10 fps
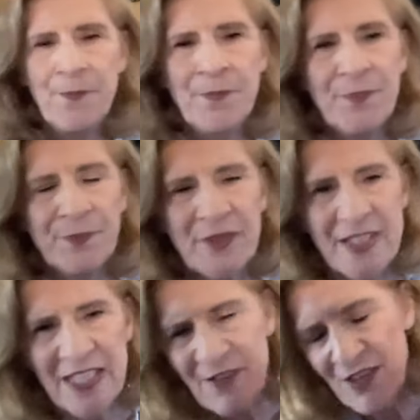
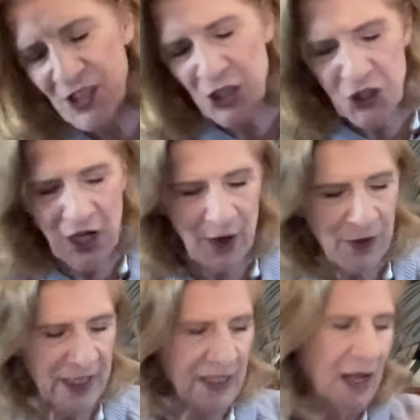Give it to
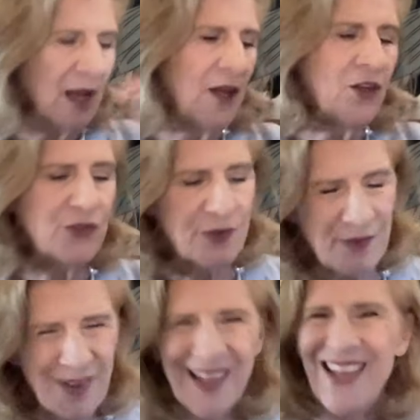charity
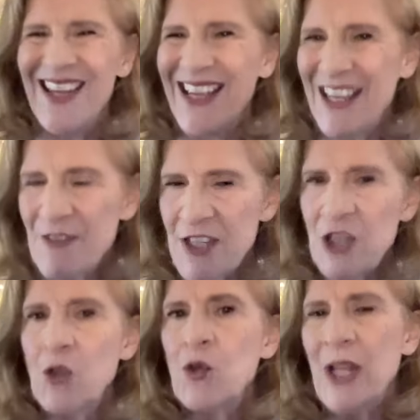gives it a
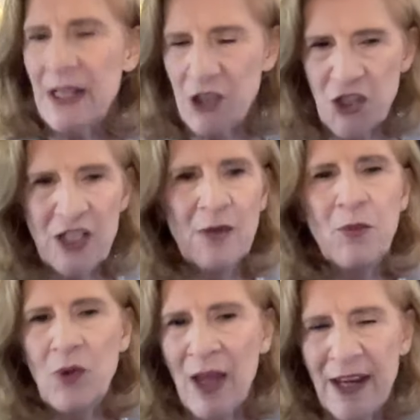good energy,
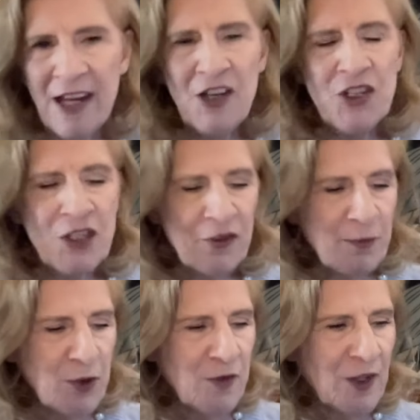an energy of
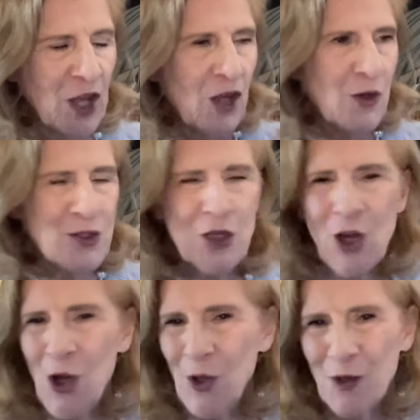moving. Who's got a
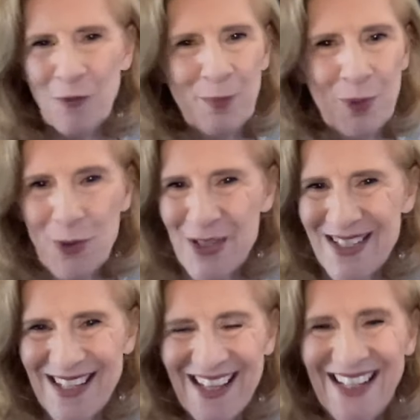whole lot of
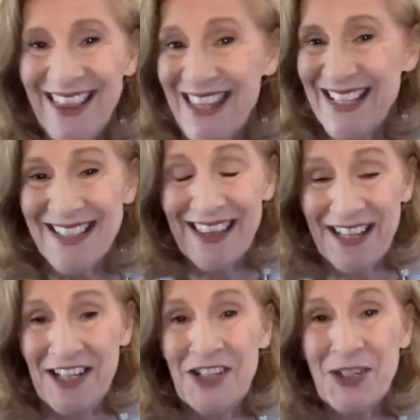books and things that they
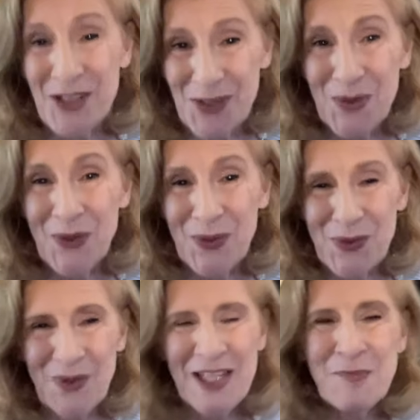need to sort
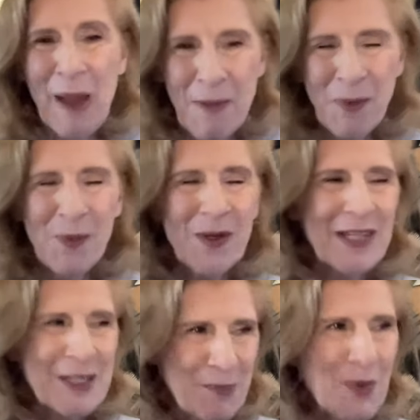through? There's paperwork,
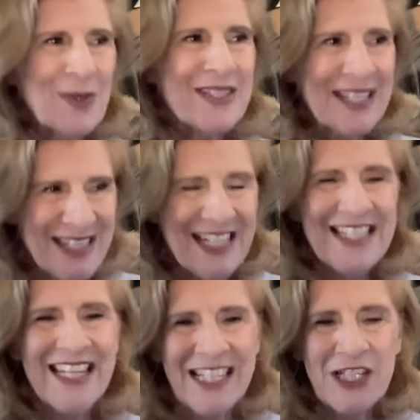there's books, there's things
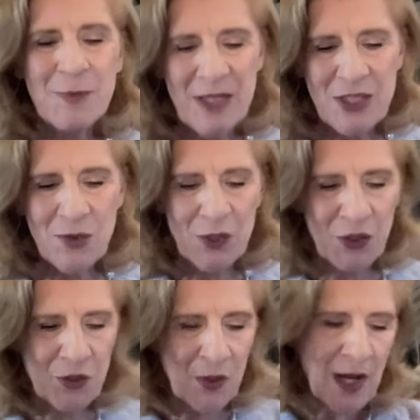that need to be
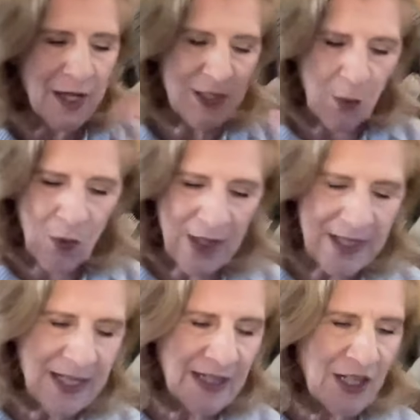sorted through. So, what
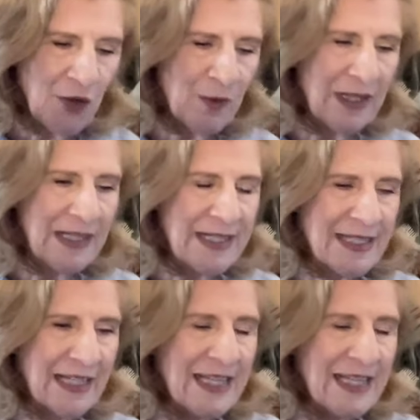is it that you're releasing?